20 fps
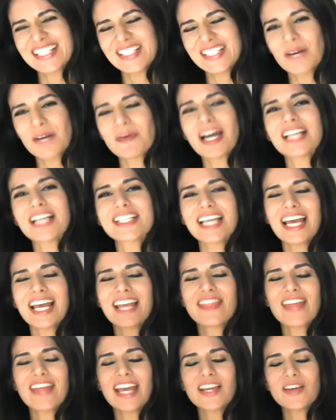so much.
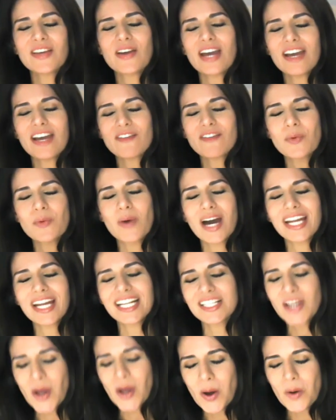And thank you everyone
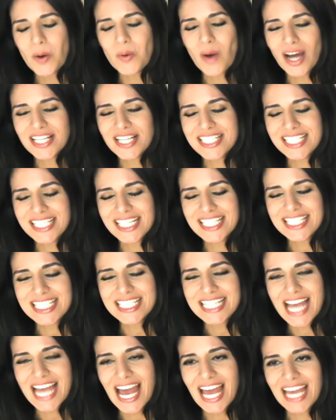at home watching us
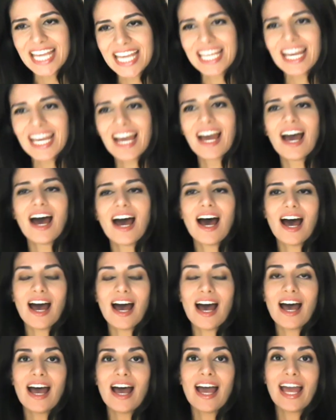today.
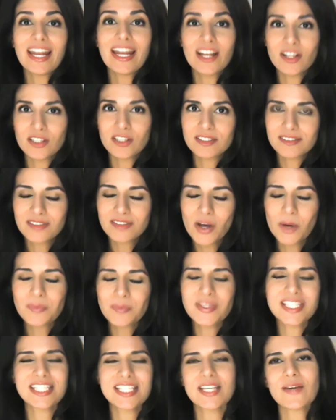And I'll hope
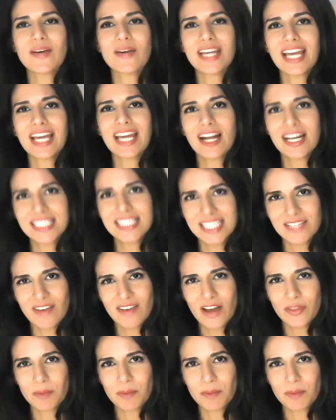to see you again on Diva on the